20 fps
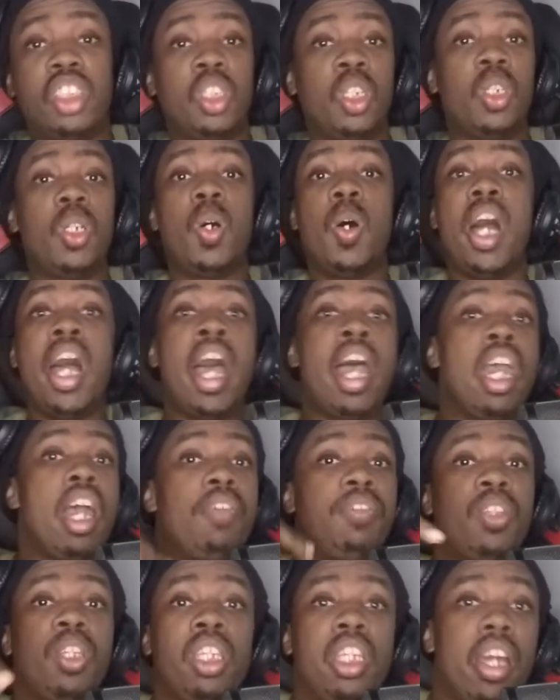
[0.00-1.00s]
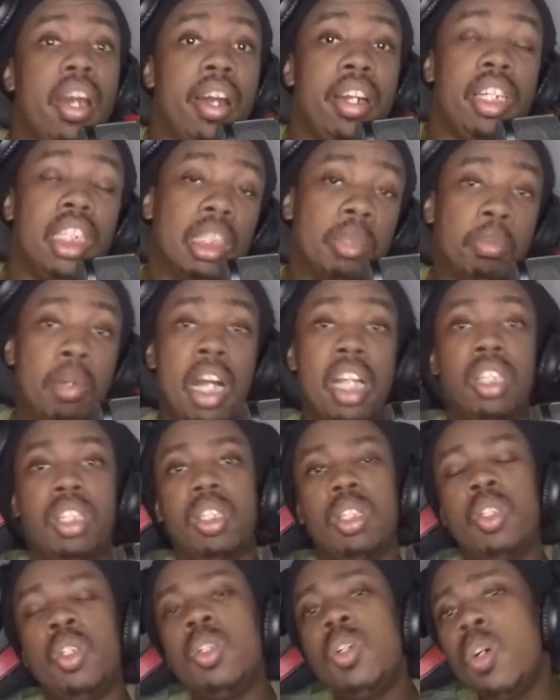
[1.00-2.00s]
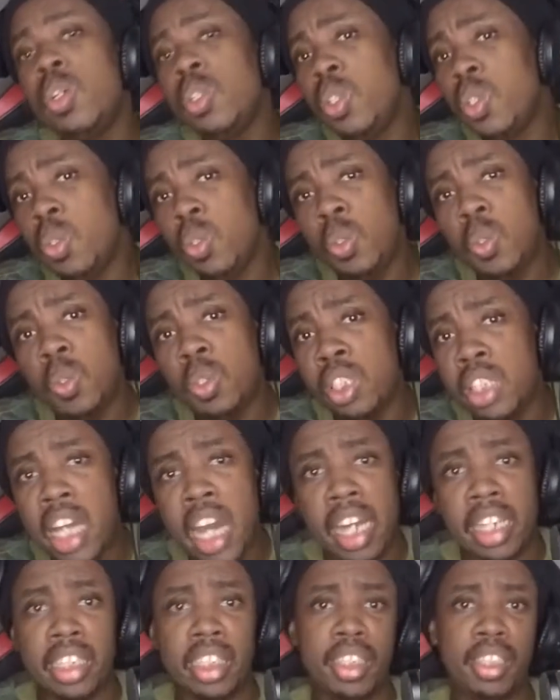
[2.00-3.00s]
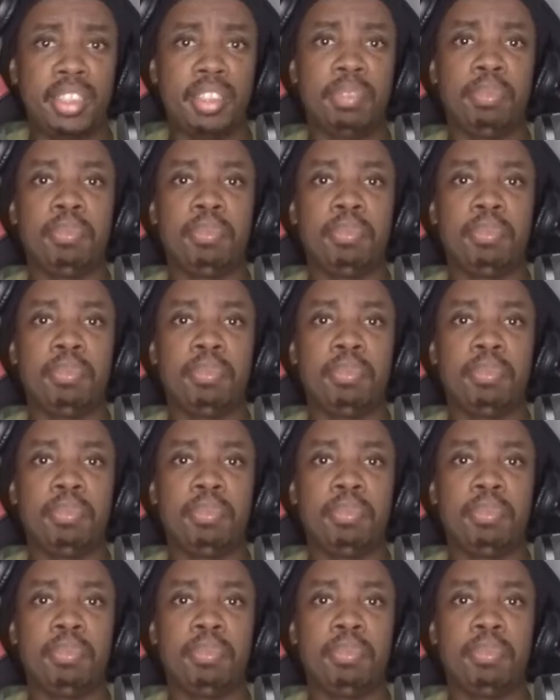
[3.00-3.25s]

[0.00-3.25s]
So now I have to carry this mantle. No, you do not.